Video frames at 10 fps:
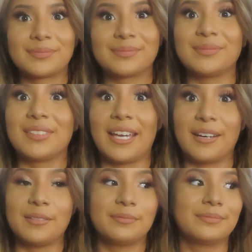
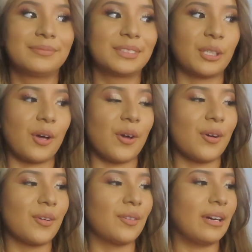Yeah,
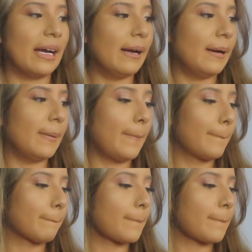so I